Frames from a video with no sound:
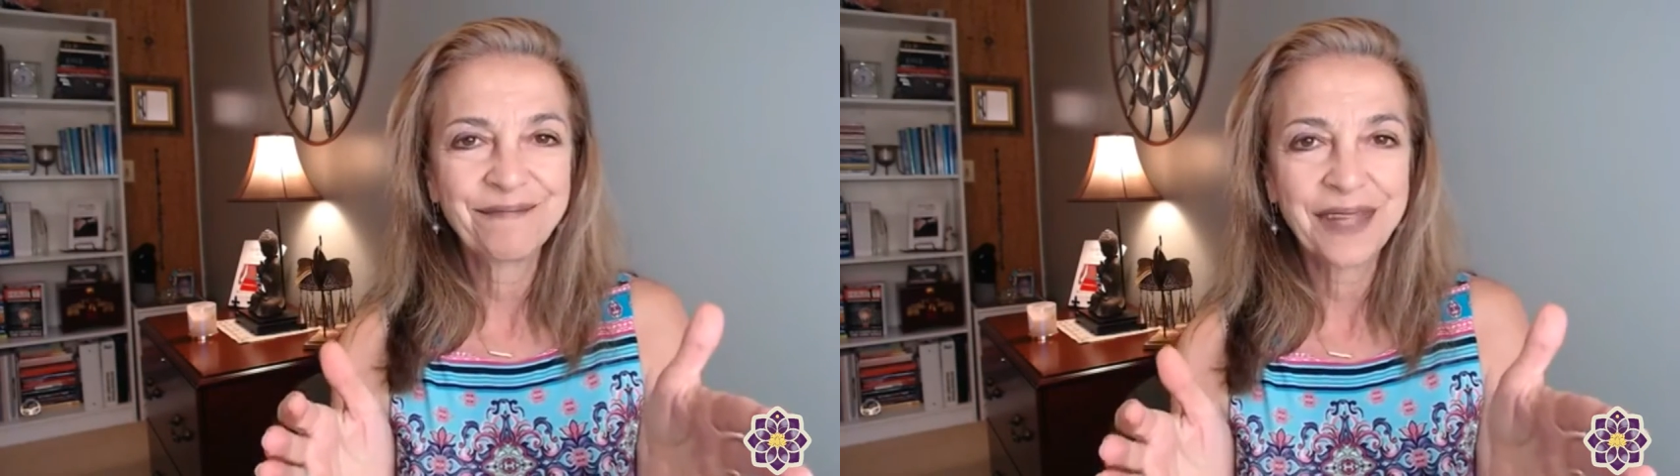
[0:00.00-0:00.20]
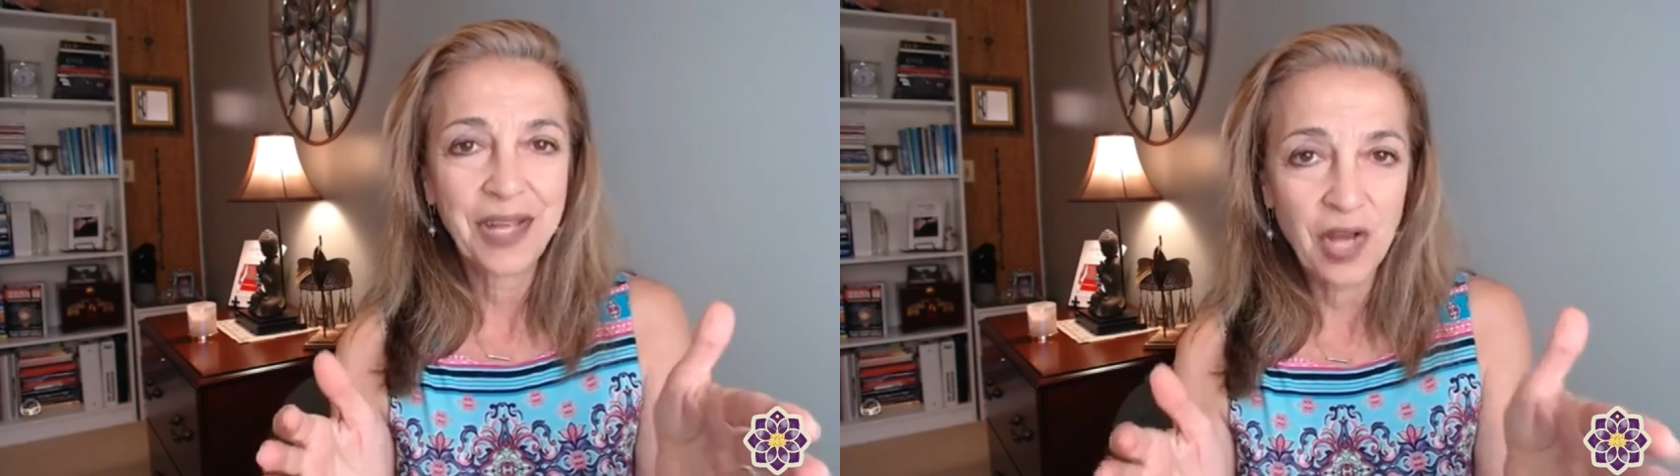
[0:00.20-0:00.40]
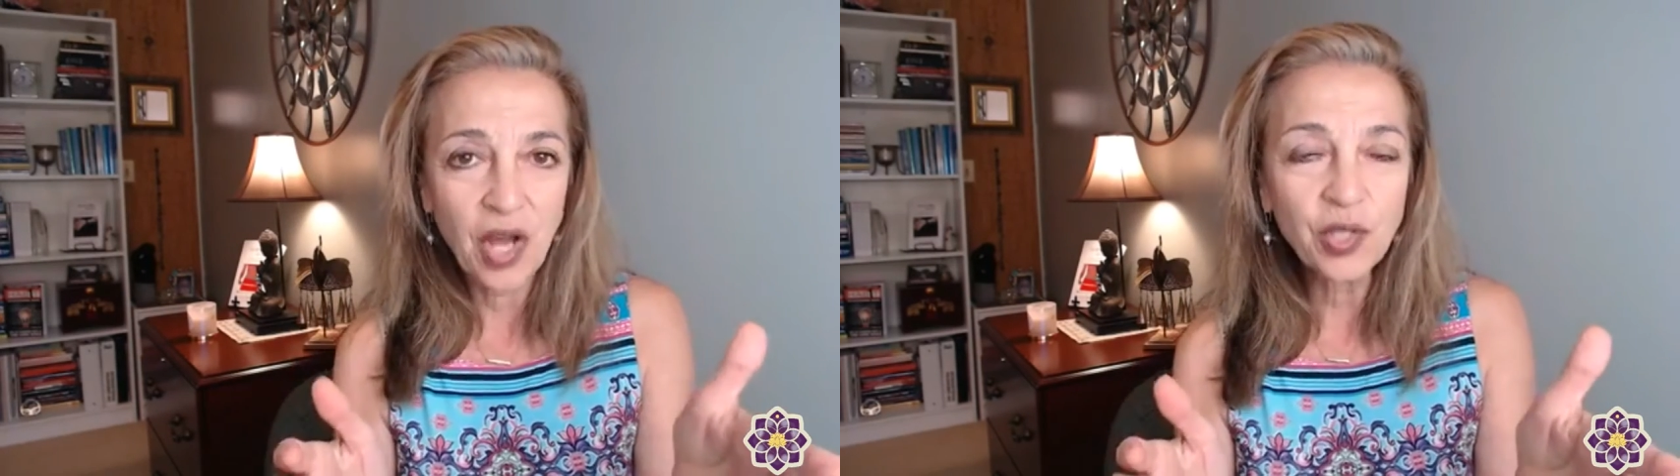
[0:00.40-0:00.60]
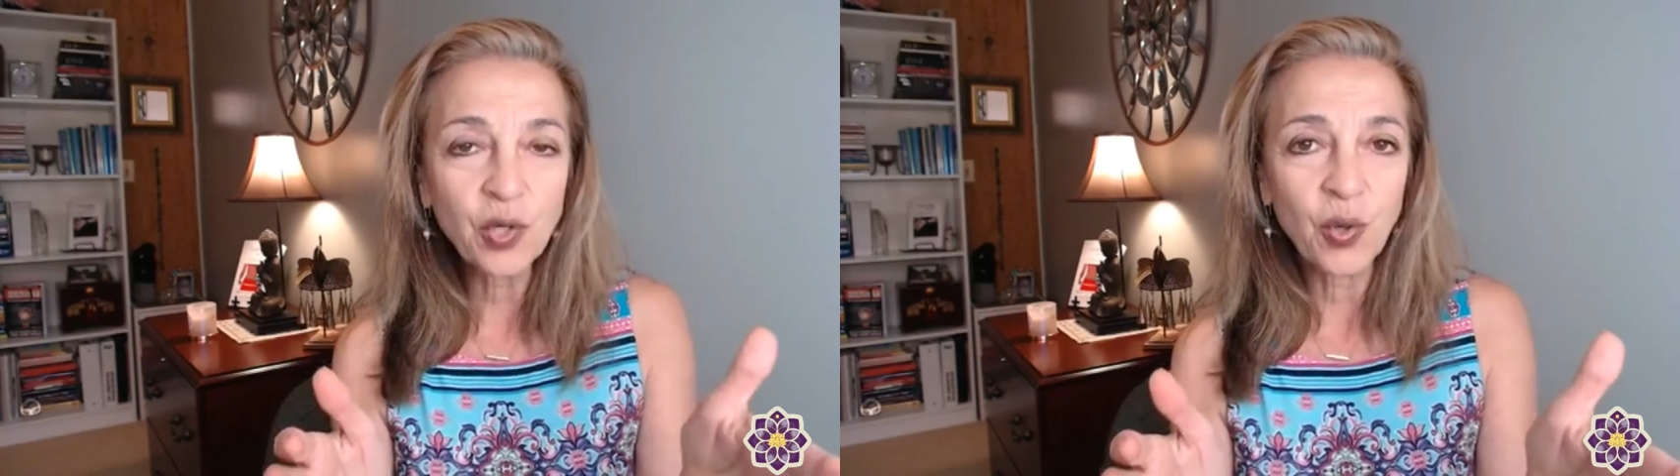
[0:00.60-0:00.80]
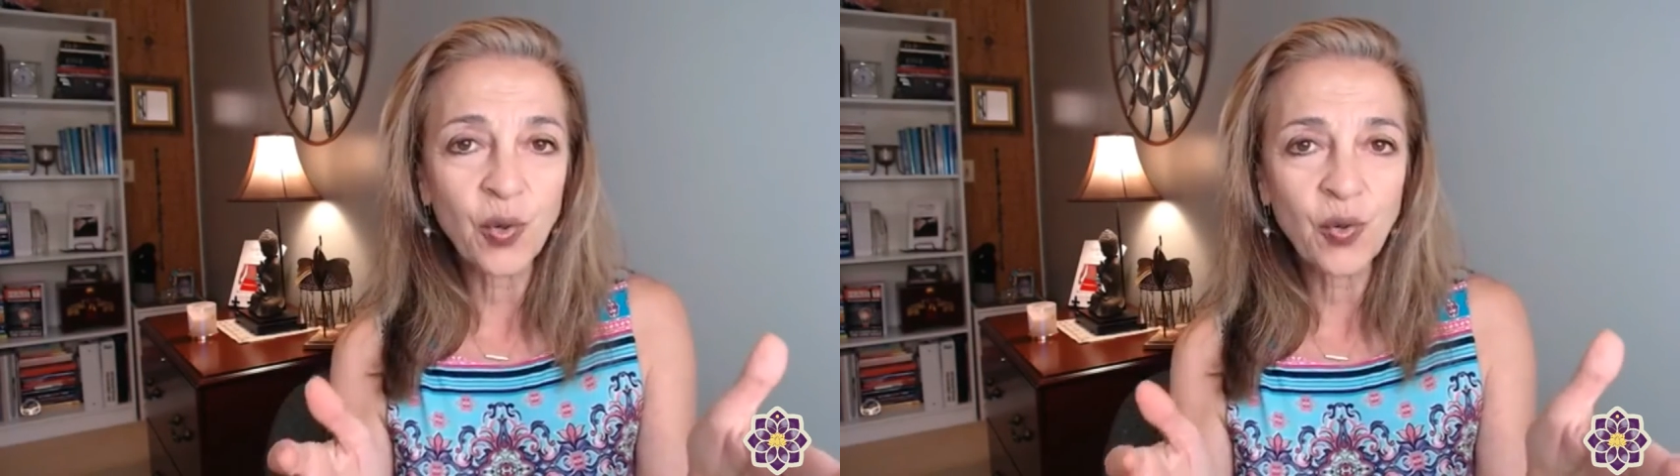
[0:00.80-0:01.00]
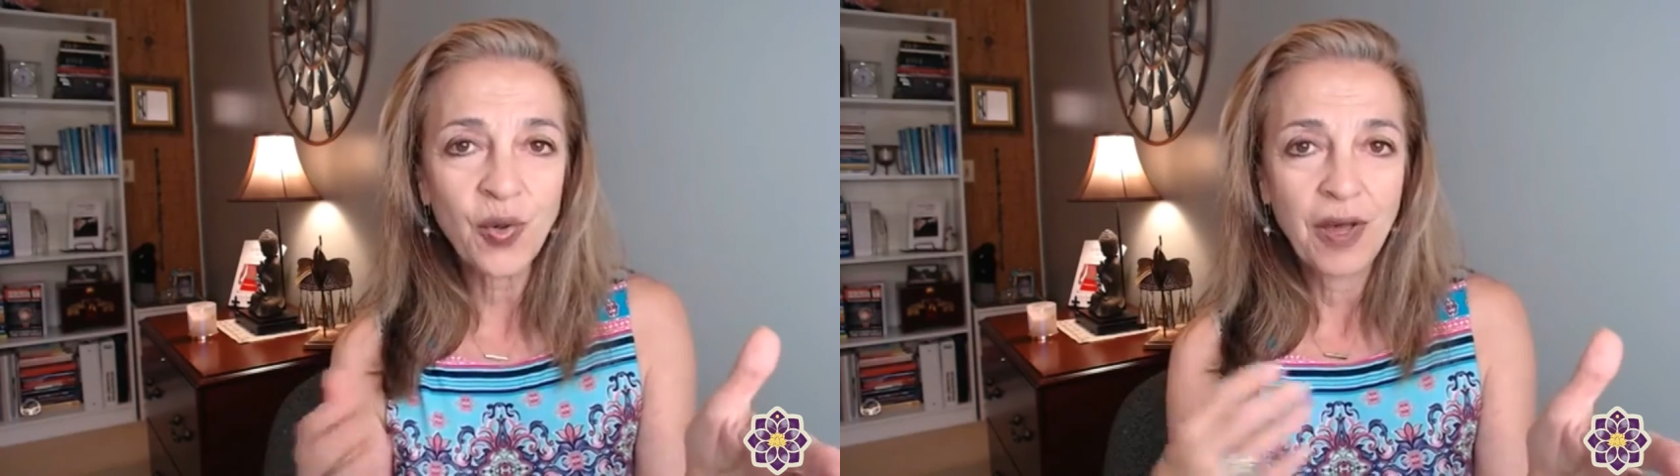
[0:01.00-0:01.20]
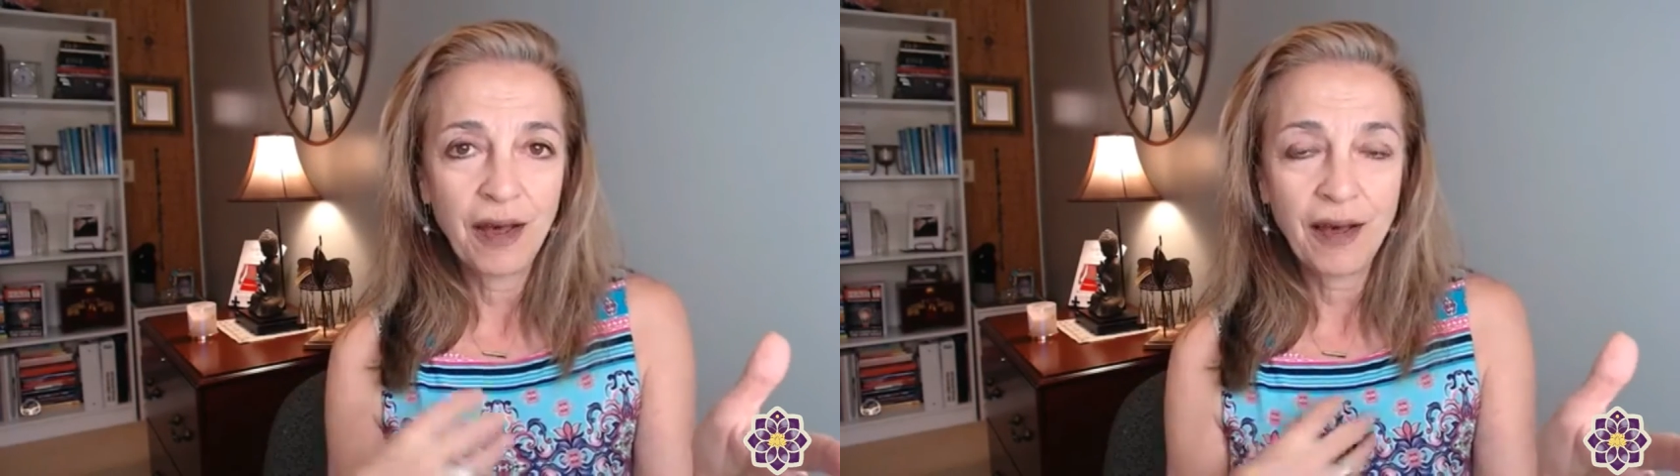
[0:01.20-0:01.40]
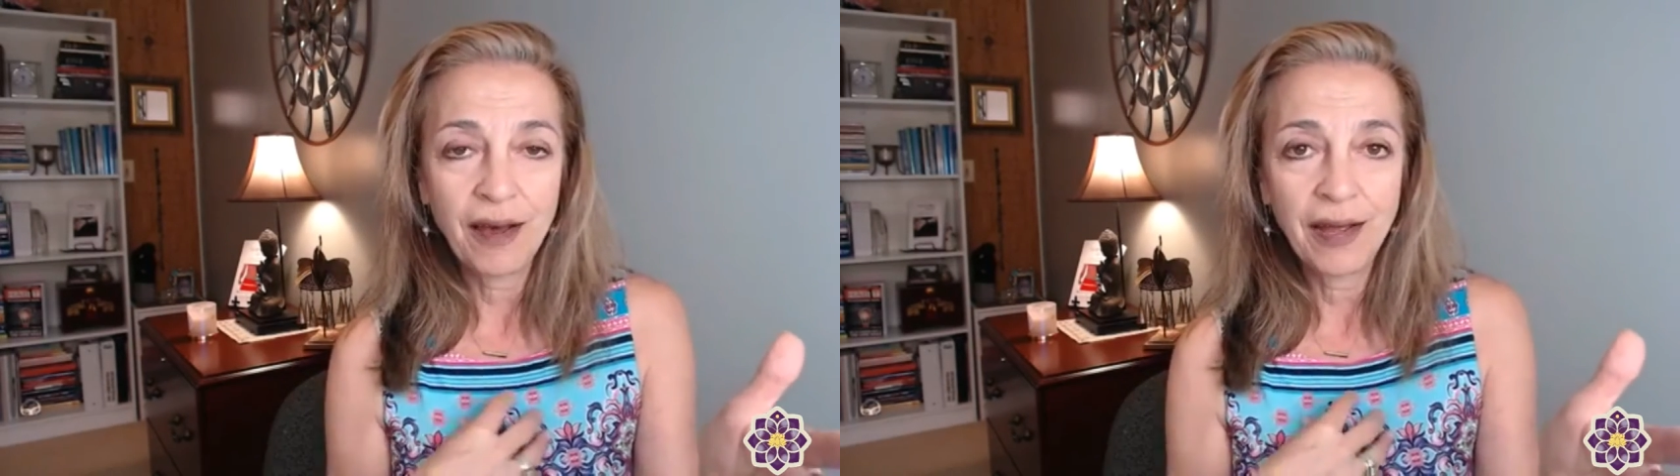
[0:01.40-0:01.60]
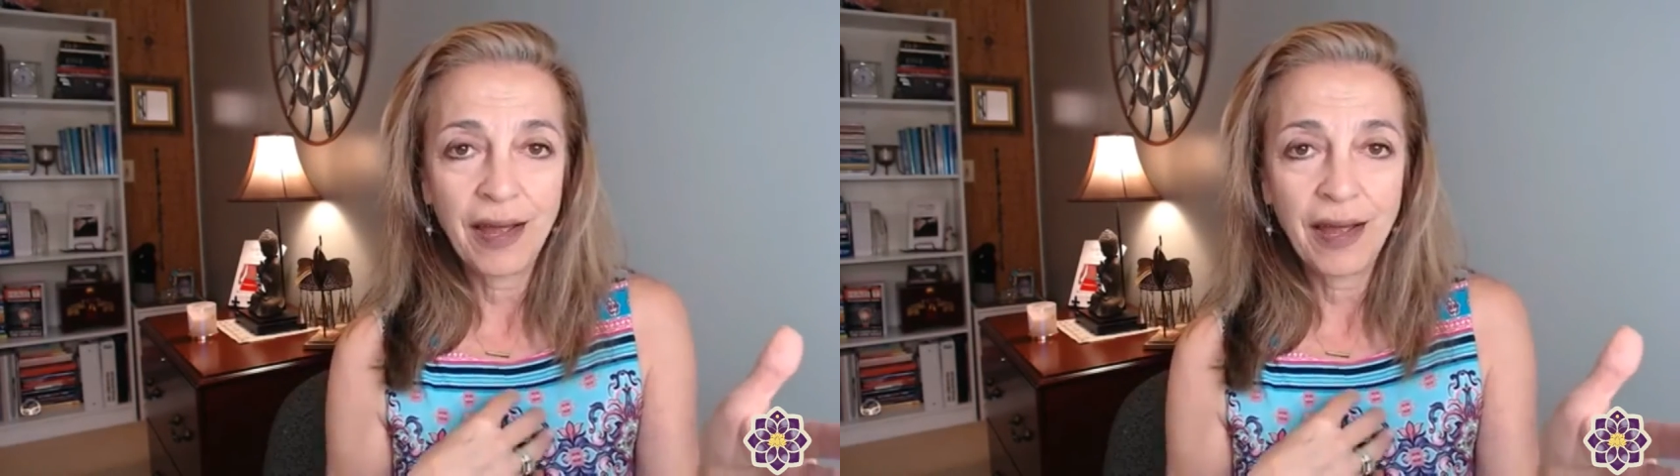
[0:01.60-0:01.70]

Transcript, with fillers: and I know I